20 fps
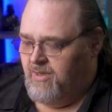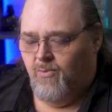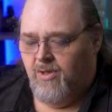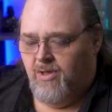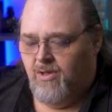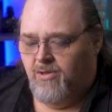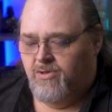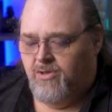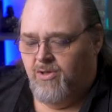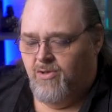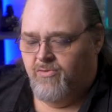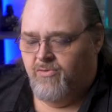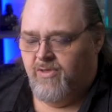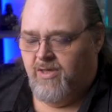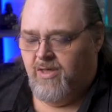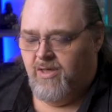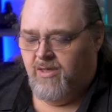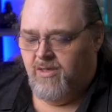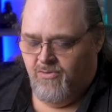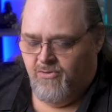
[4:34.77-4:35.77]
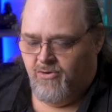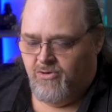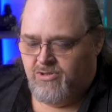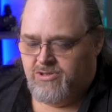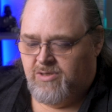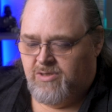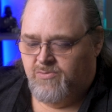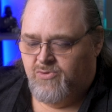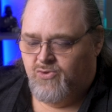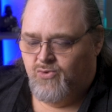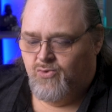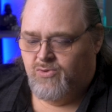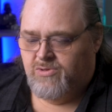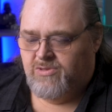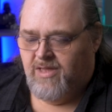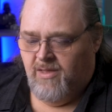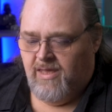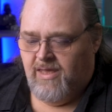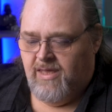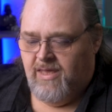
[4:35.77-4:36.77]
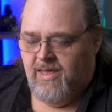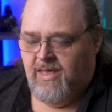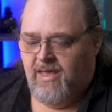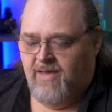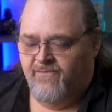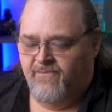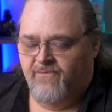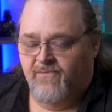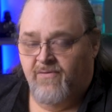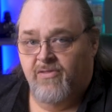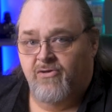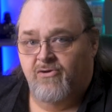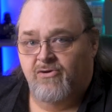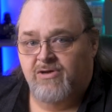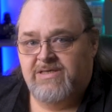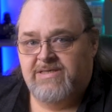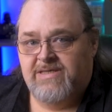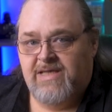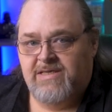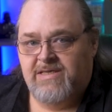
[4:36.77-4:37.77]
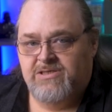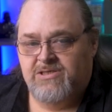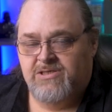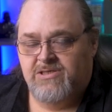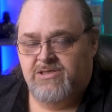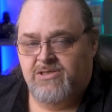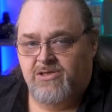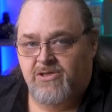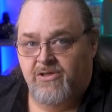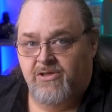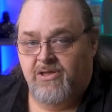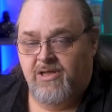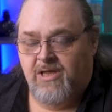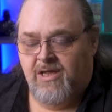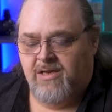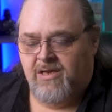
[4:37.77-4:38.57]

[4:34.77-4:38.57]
We all know that there are some tools like EF that are extensions to the